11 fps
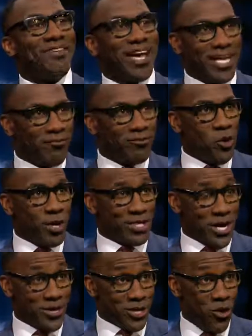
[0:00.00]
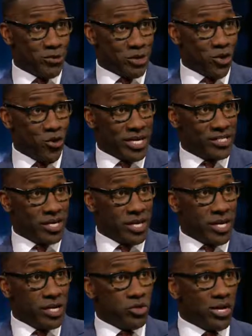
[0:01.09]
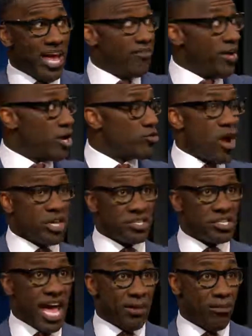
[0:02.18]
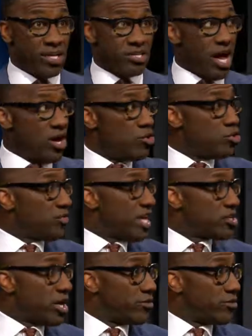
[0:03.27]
give you or Jerry Jones the choice, you can have Aaron Rodgers or Dak Prescott. Who do you think, Jerry?